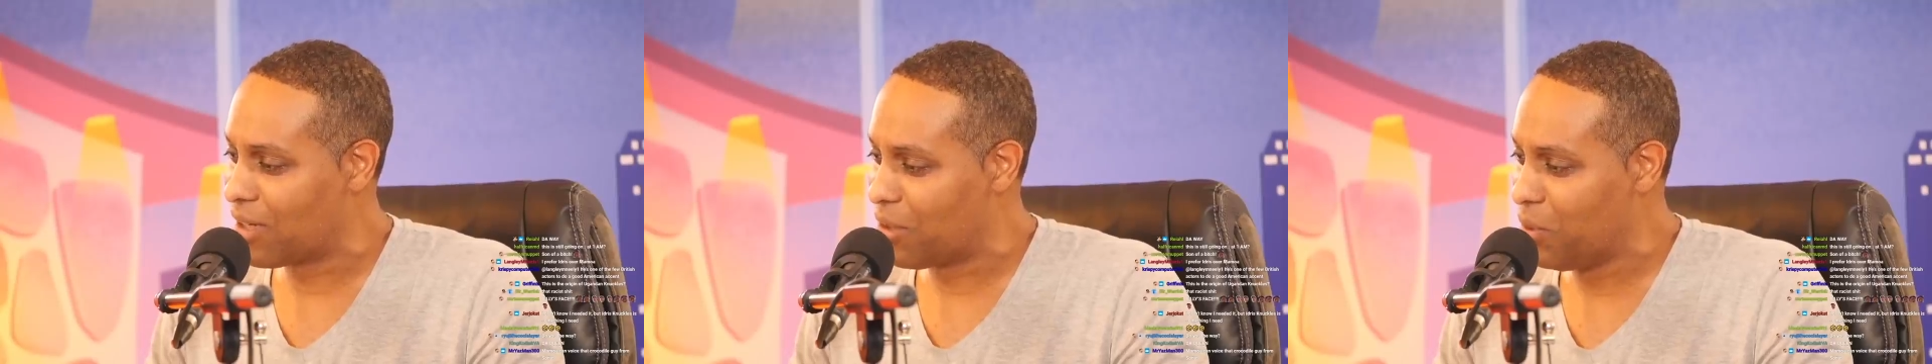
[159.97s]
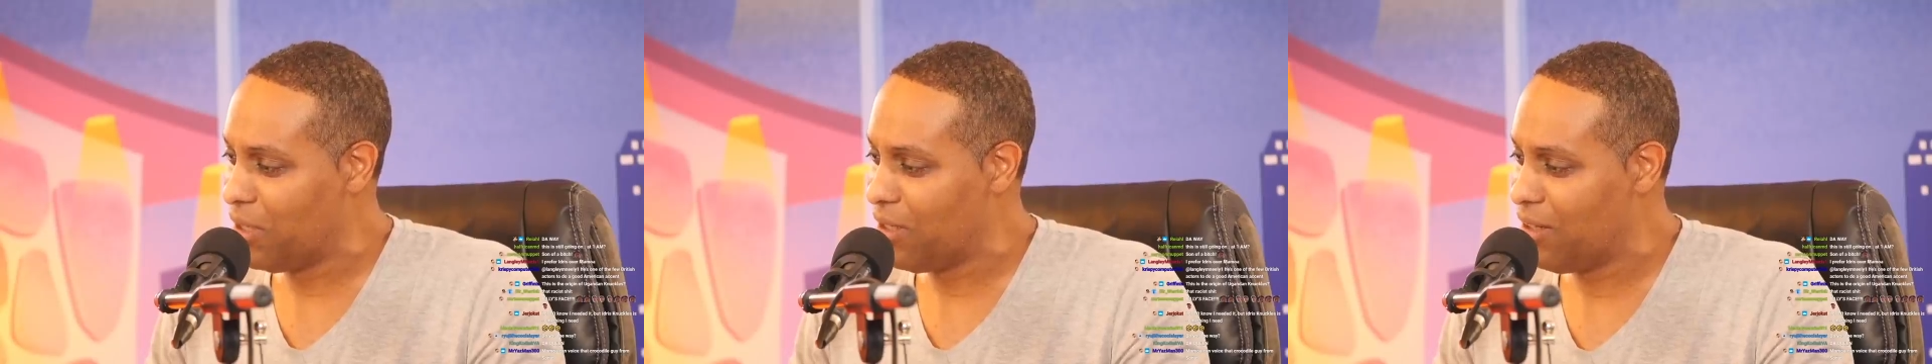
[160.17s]

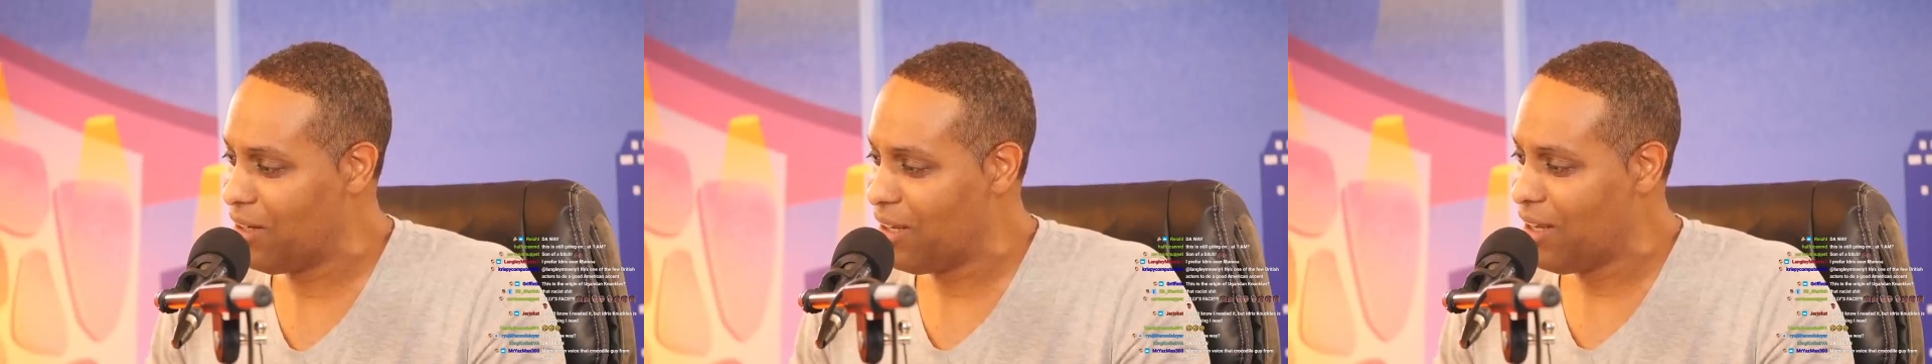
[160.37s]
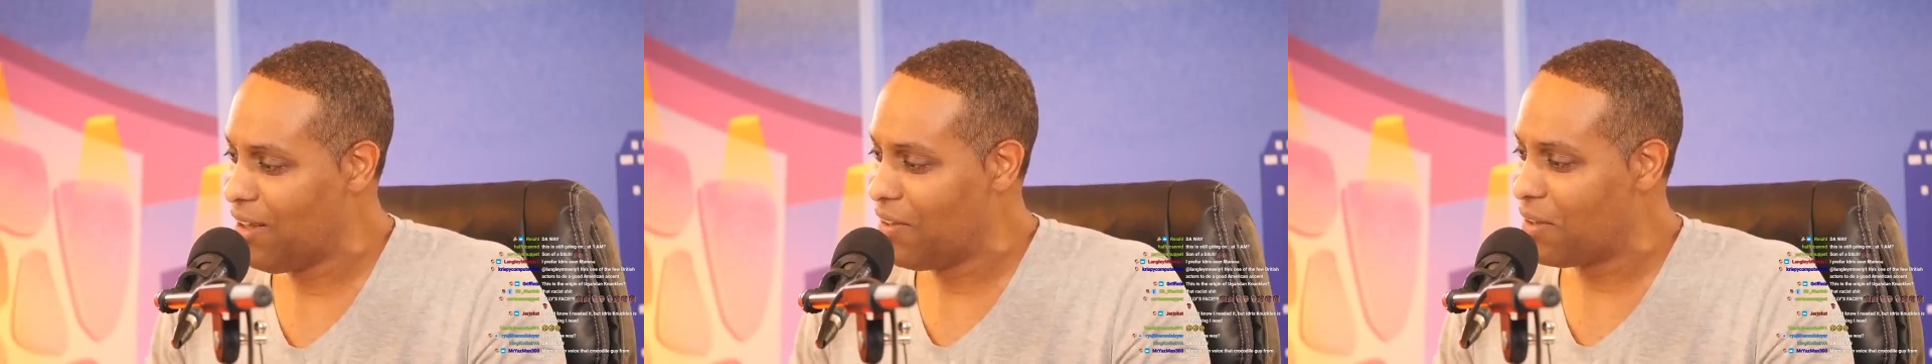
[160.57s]
the queen.
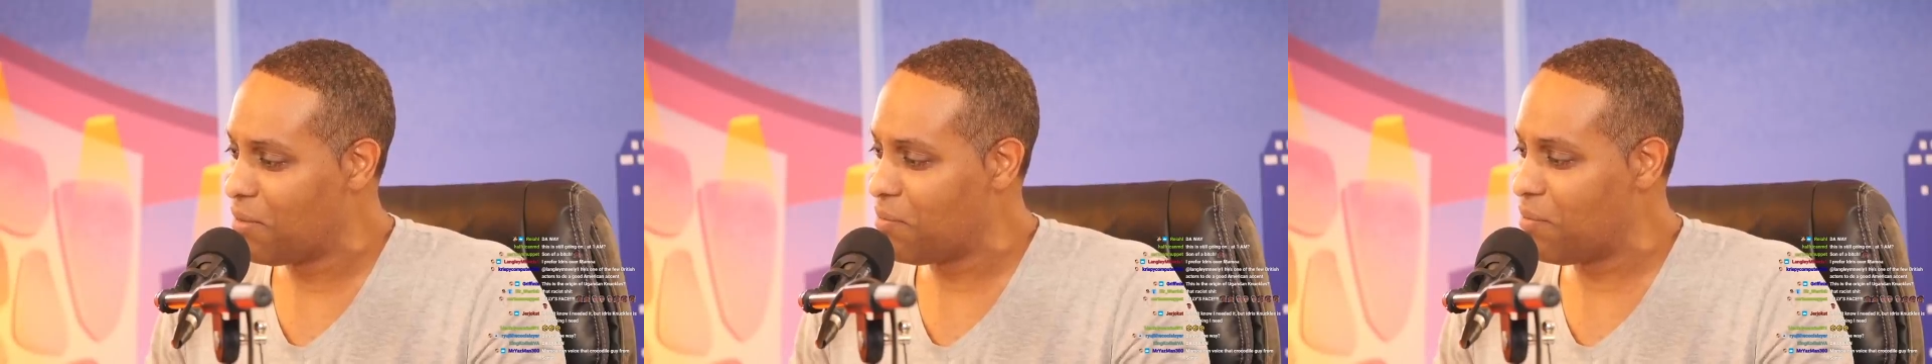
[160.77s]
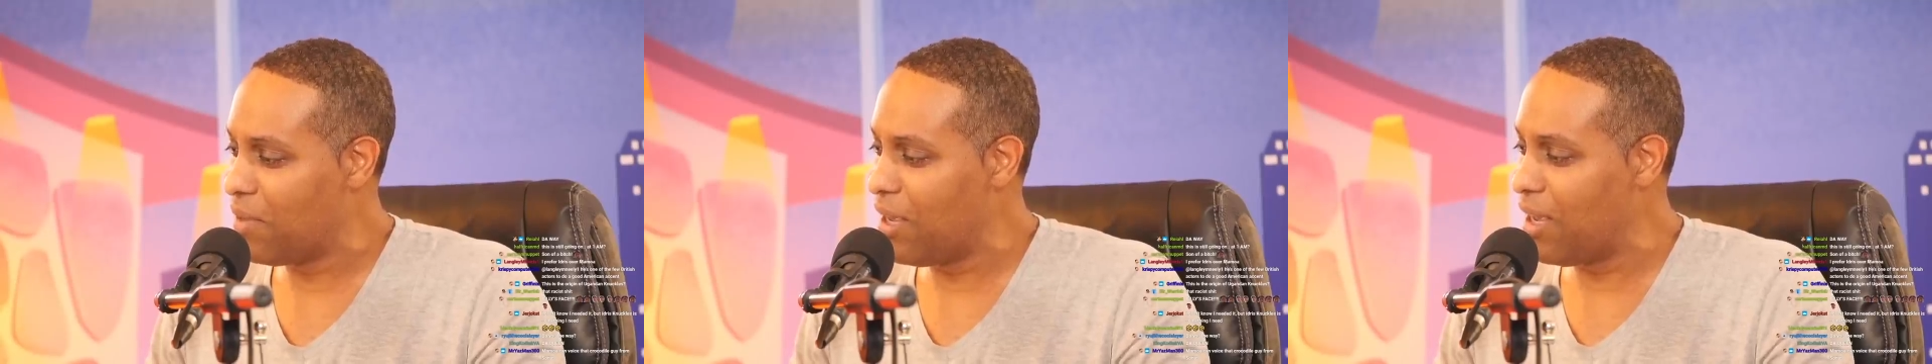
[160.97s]

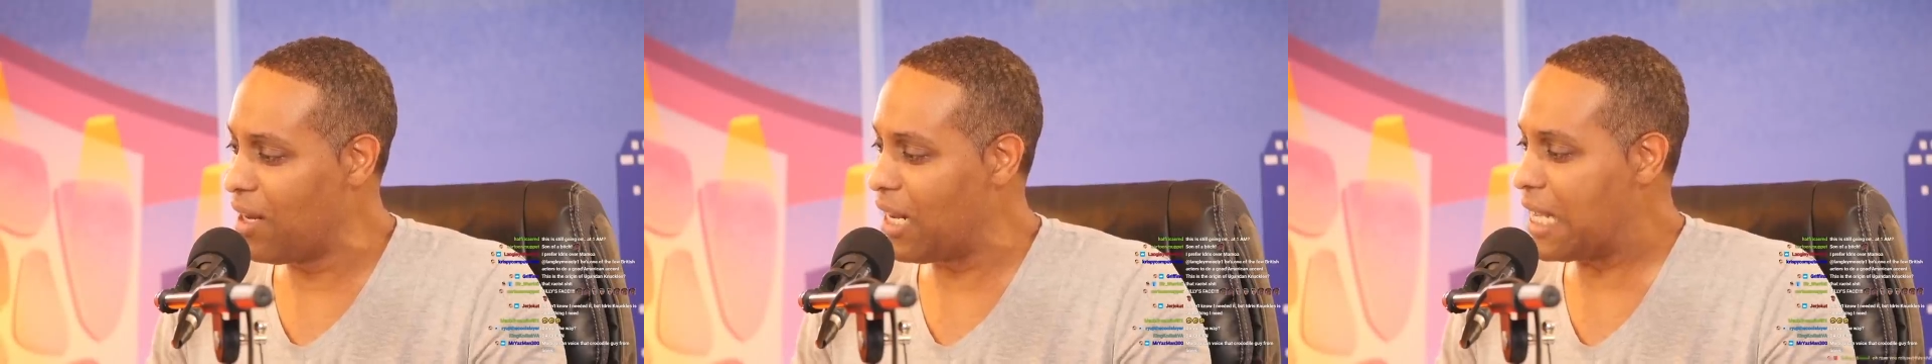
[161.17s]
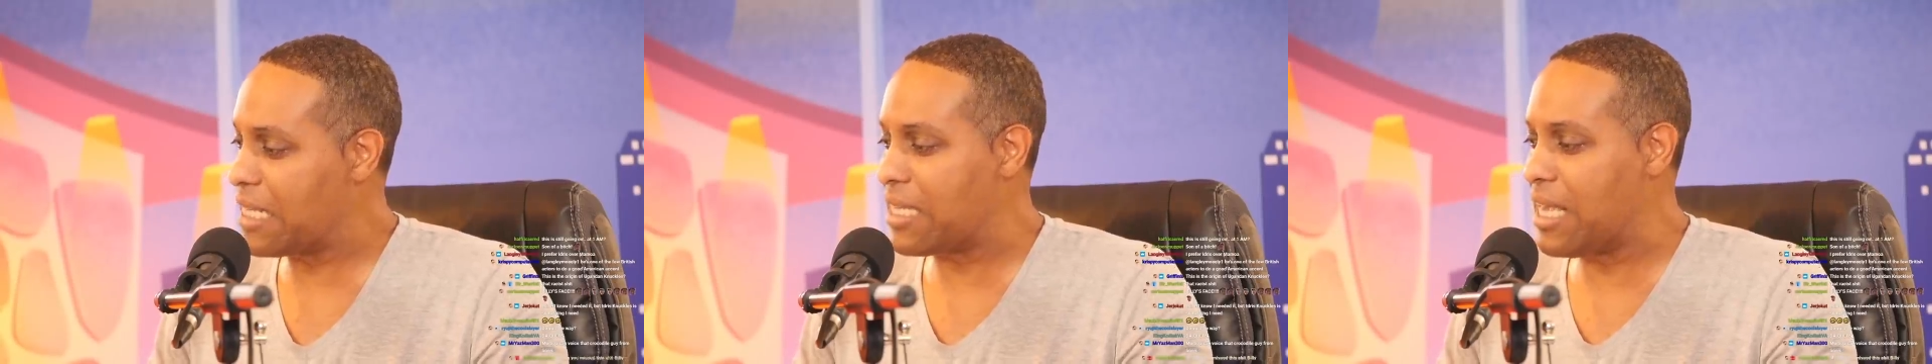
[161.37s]

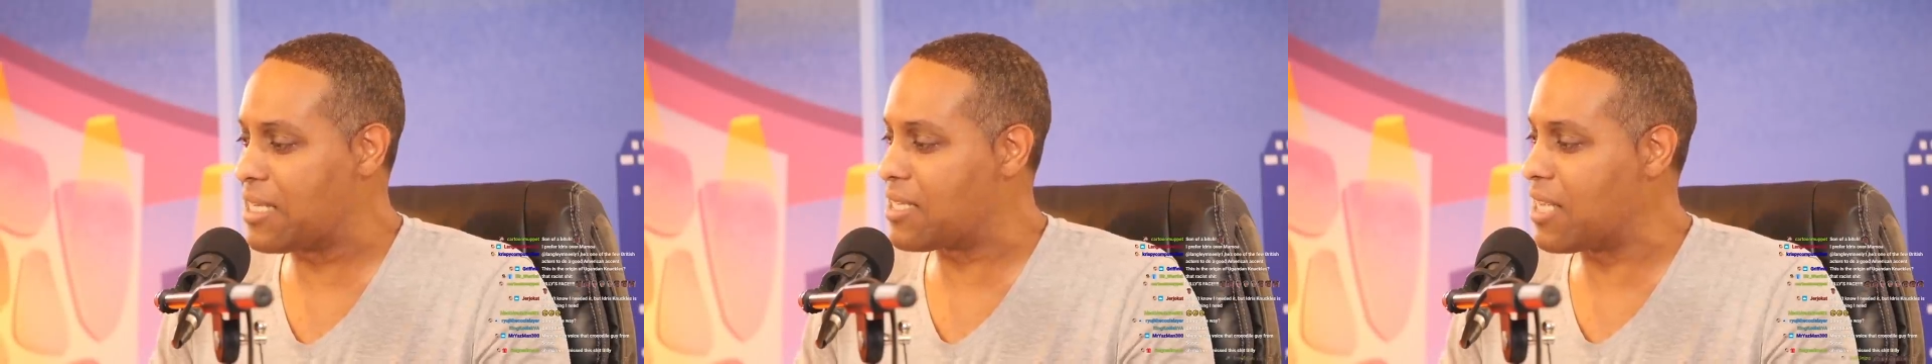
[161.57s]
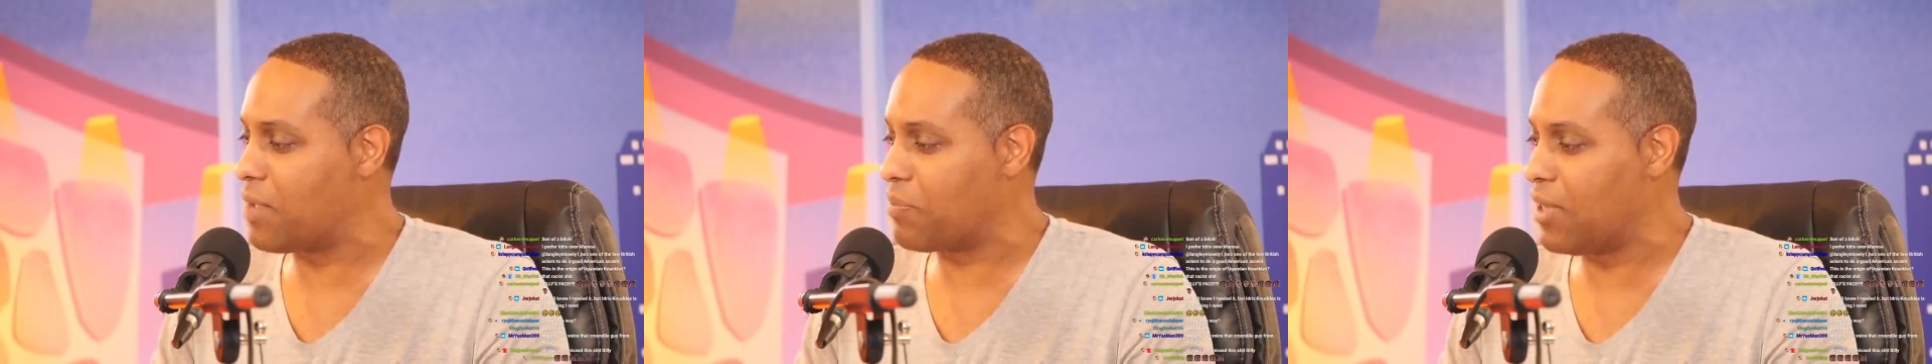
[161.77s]
man, it's,
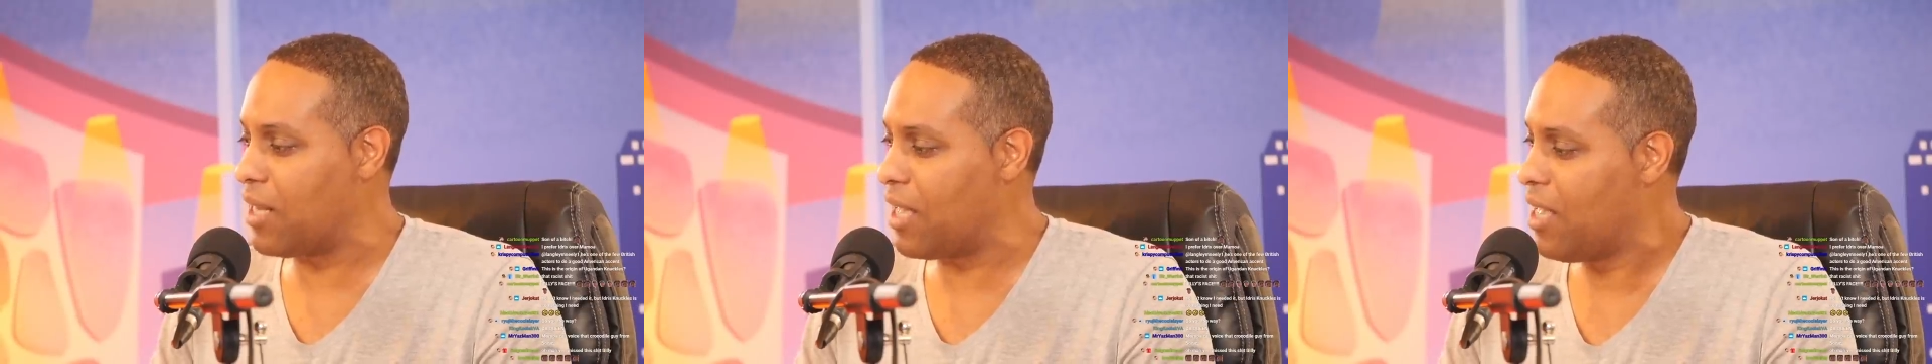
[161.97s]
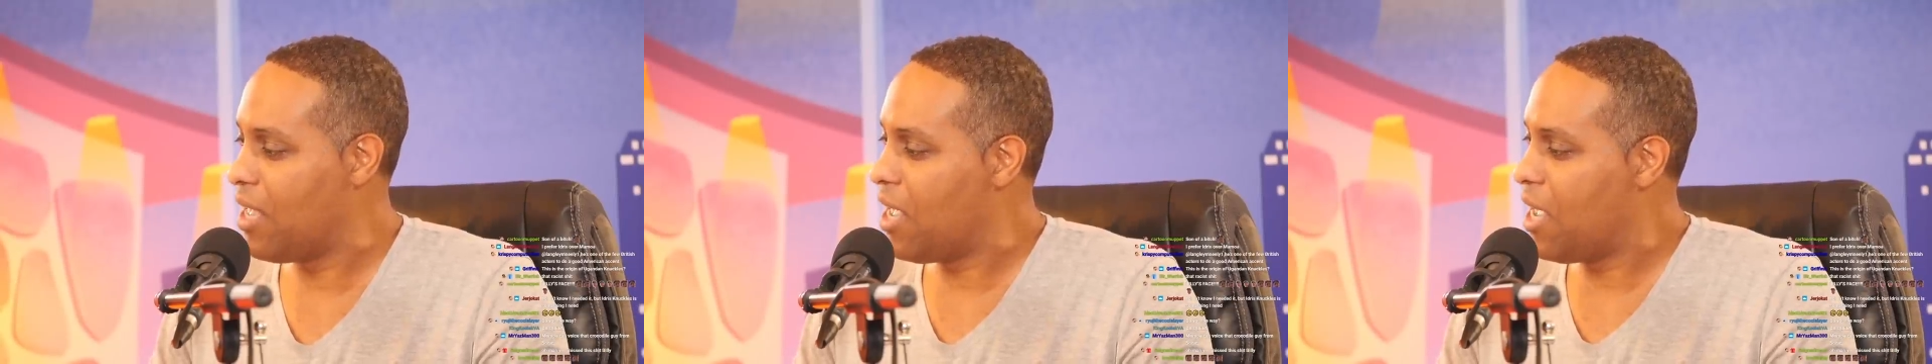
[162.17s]
it's something. Yeah.